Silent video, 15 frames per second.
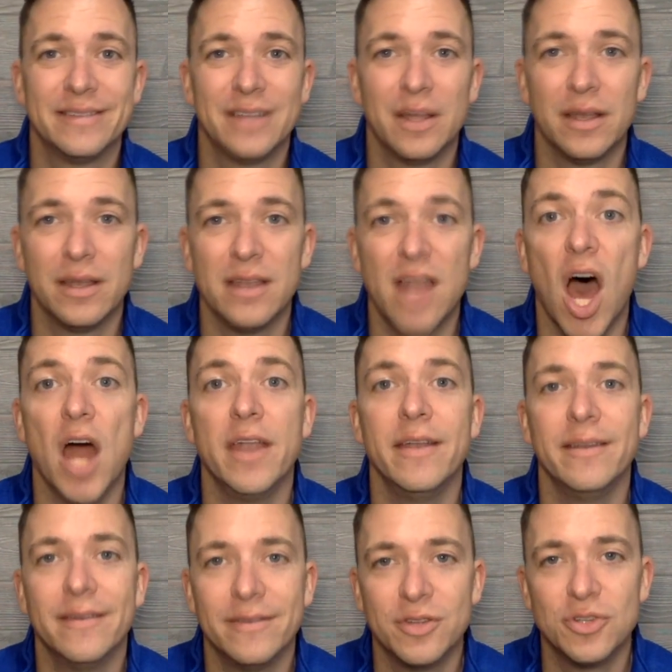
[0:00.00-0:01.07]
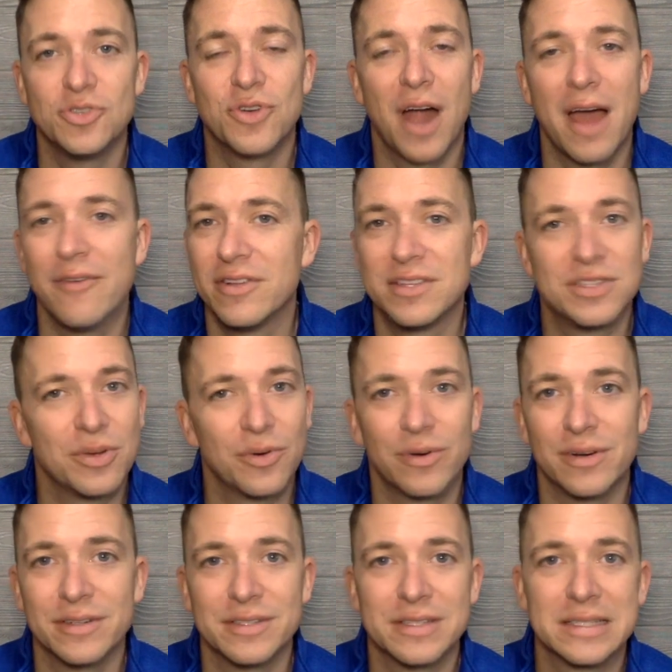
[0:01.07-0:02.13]
And none. You drive it, it's
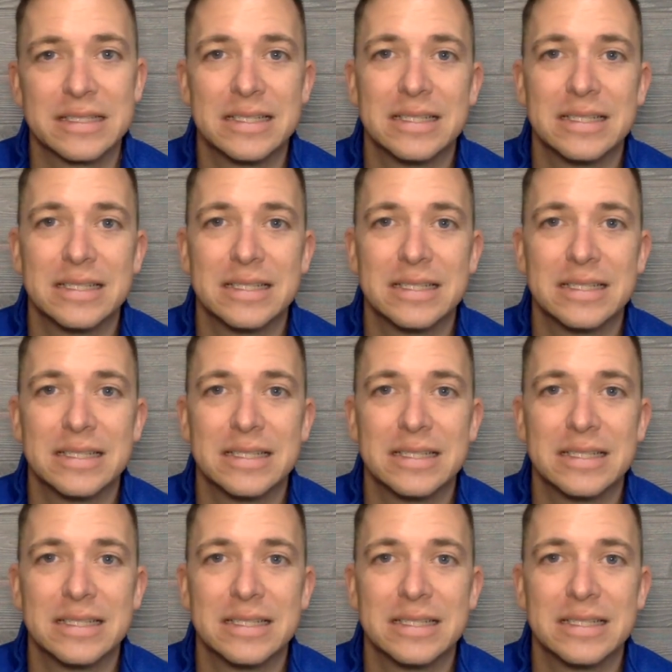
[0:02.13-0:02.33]
yours.